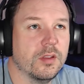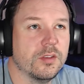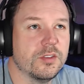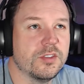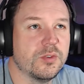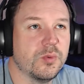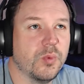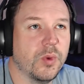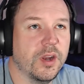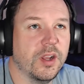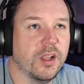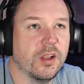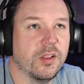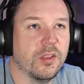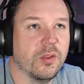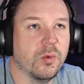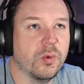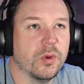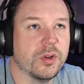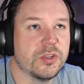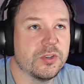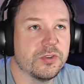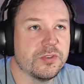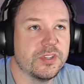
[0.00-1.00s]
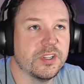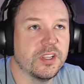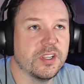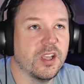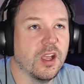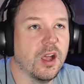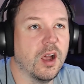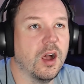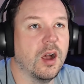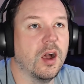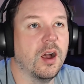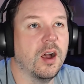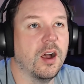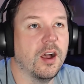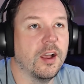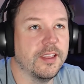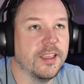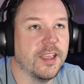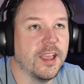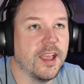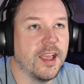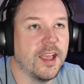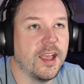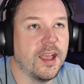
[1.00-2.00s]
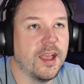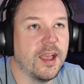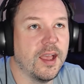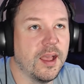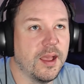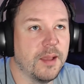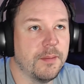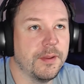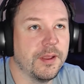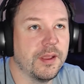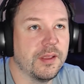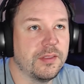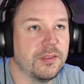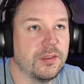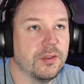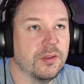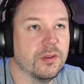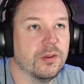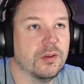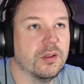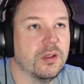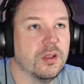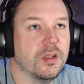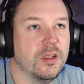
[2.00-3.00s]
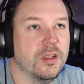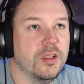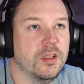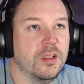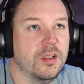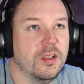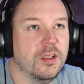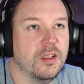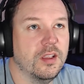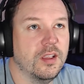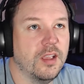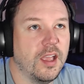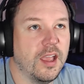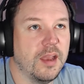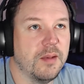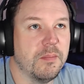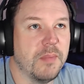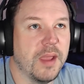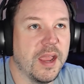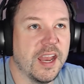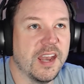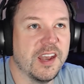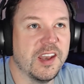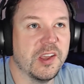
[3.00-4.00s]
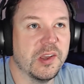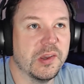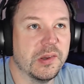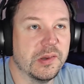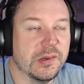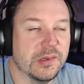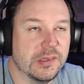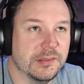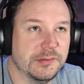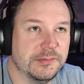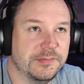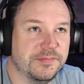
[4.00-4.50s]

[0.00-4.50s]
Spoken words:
Just waiting on the Witcher. Ah, yeah, Matthew. And Mando.